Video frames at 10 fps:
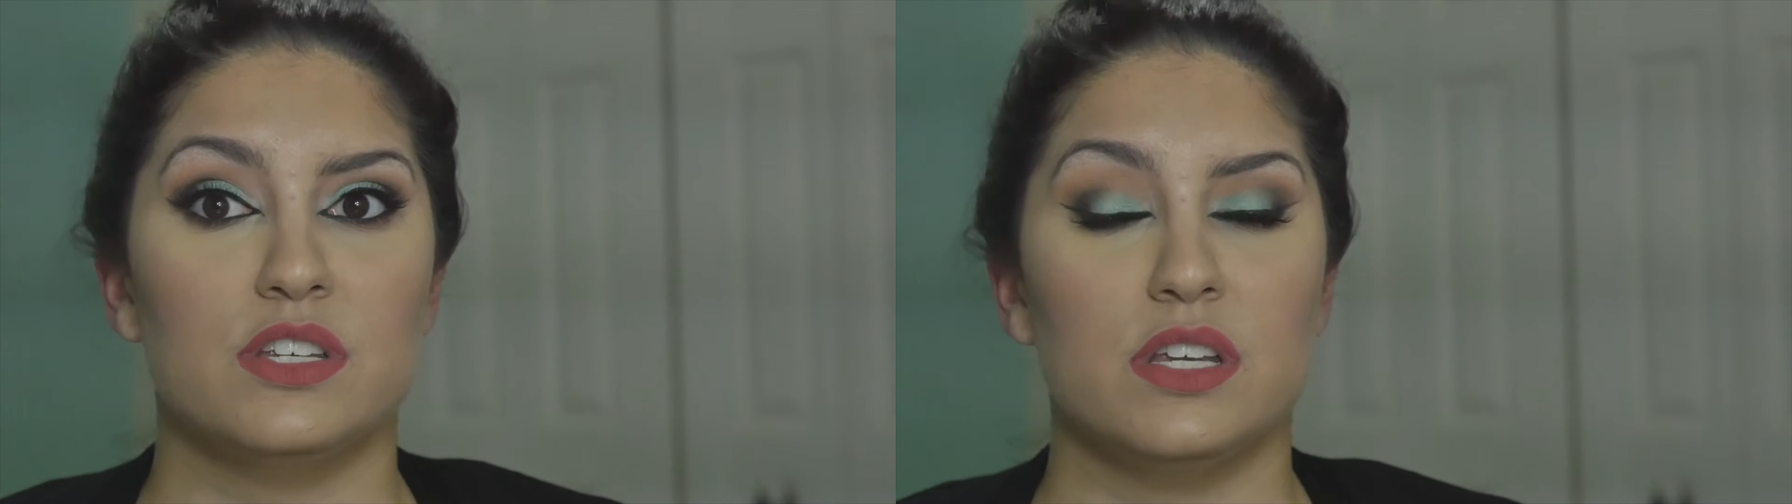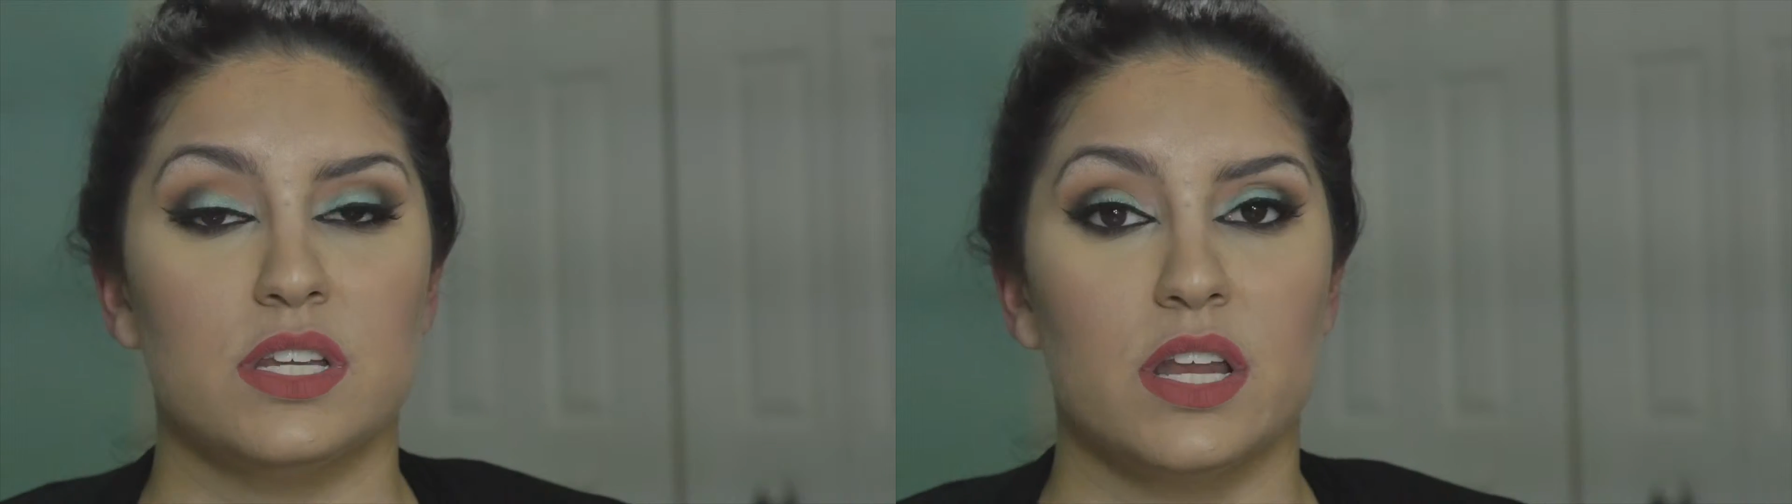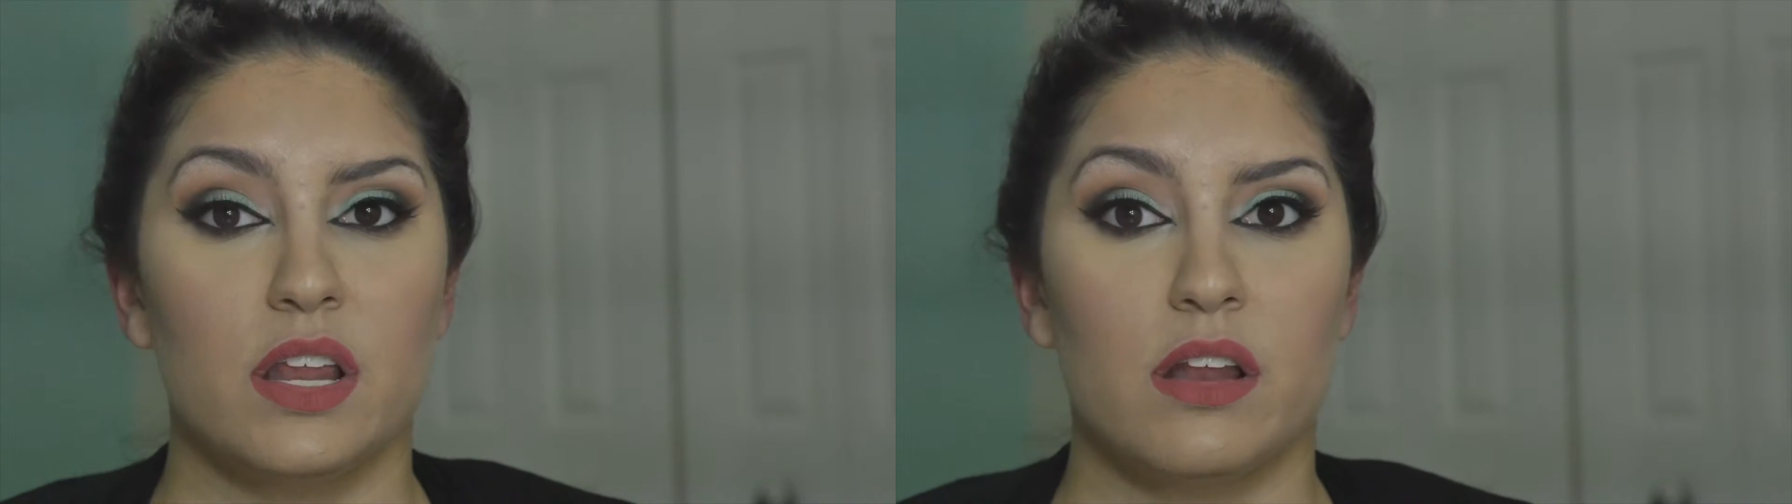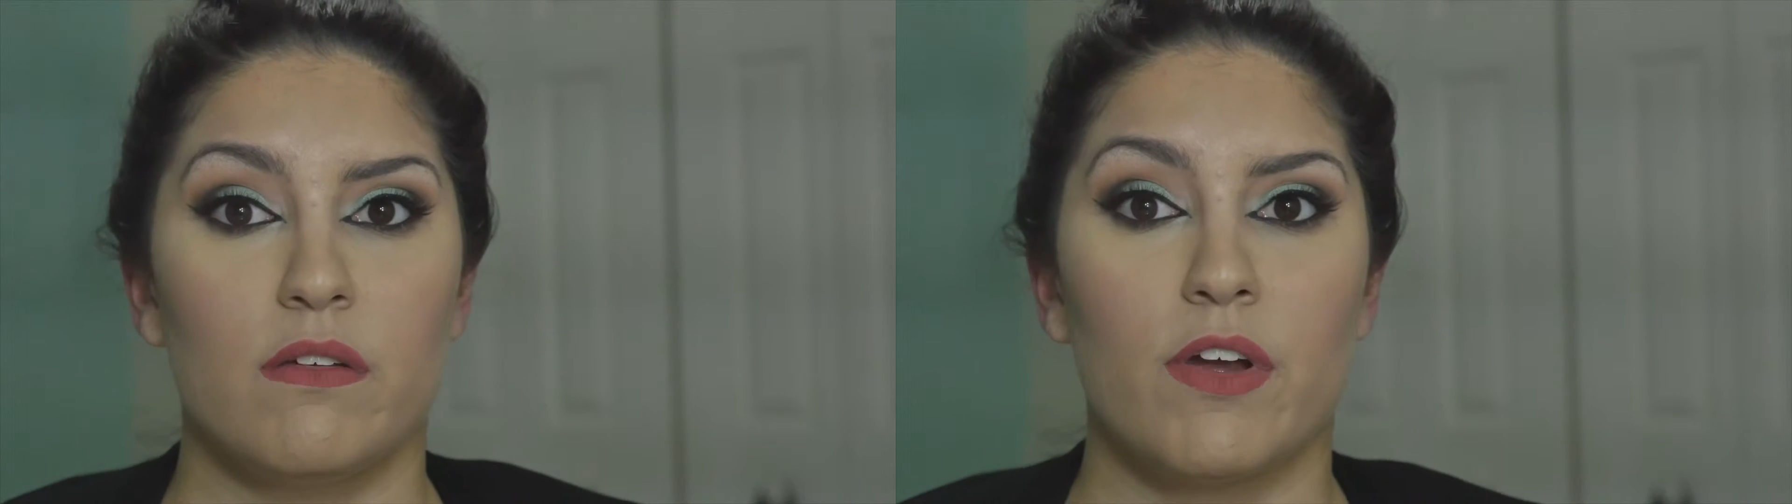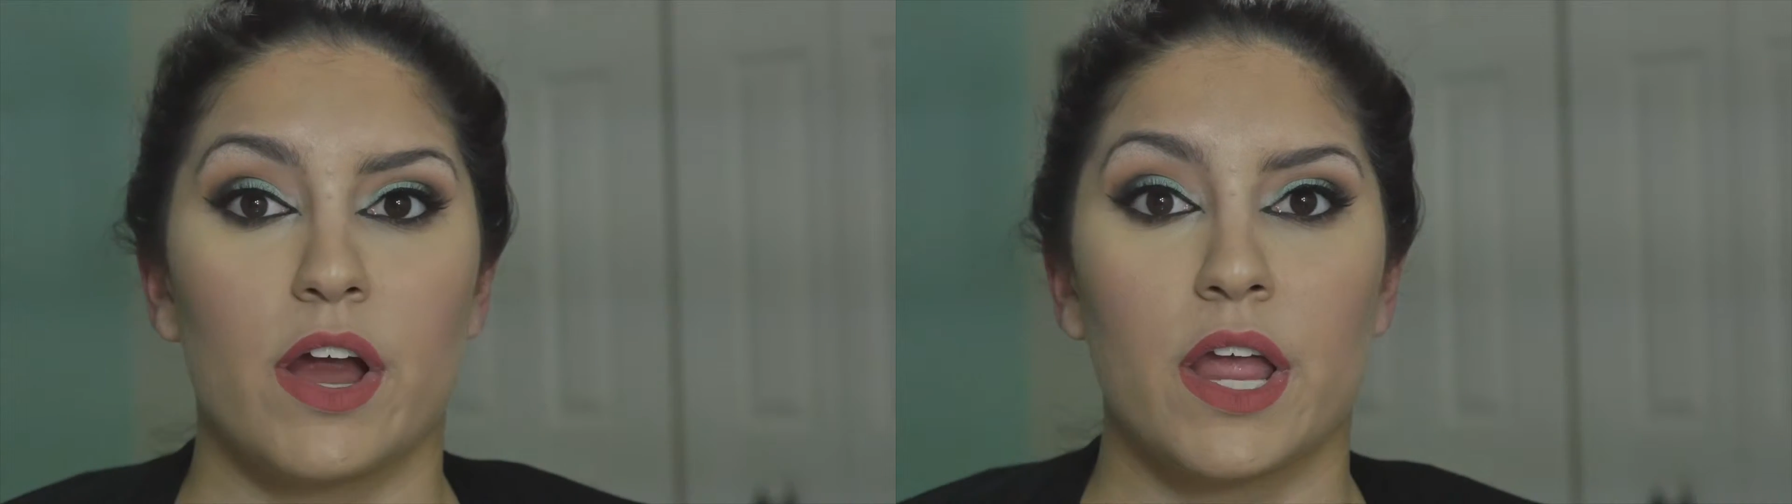She did it in a
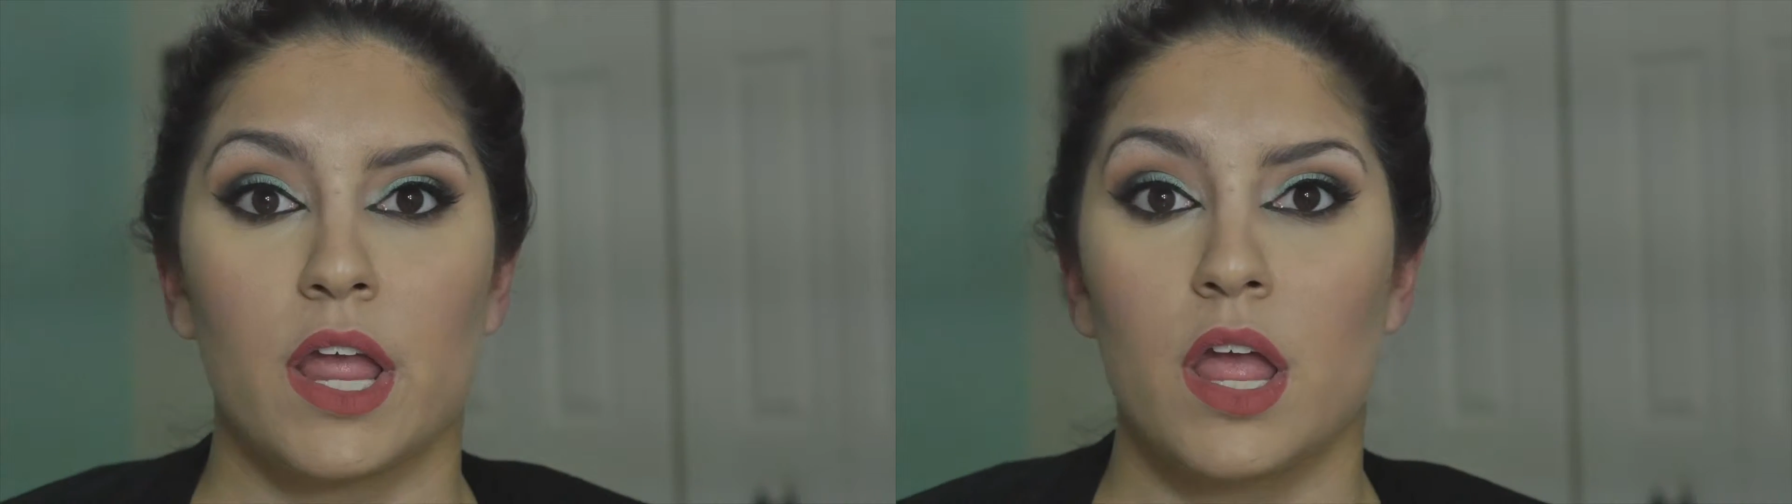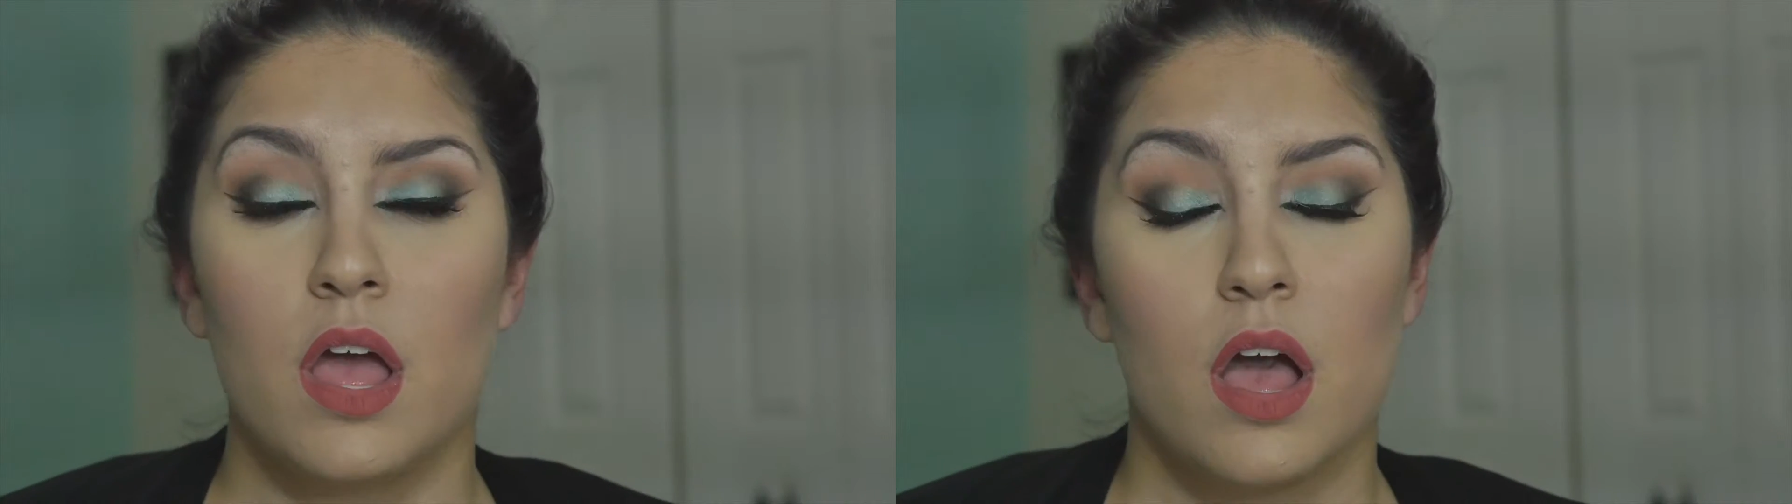very